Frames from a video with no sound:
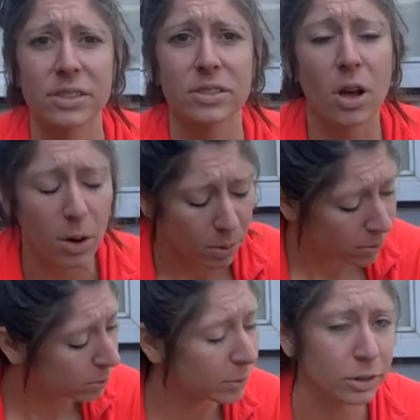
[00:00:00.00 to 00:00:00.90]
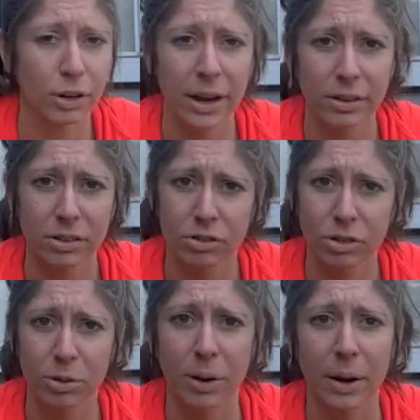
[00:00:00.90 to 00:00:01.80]
So we're trying to
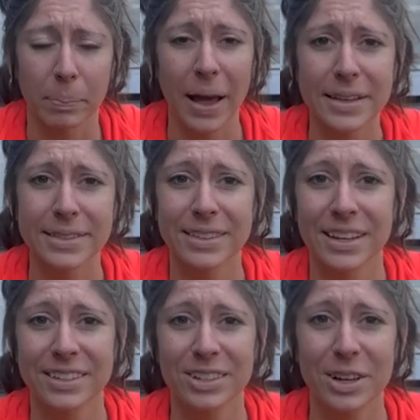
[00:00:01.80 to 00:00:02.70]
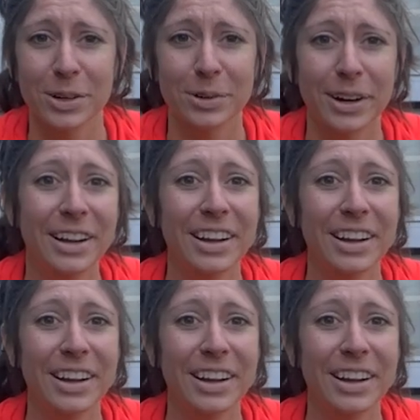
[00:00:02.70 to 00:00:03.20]
do our best to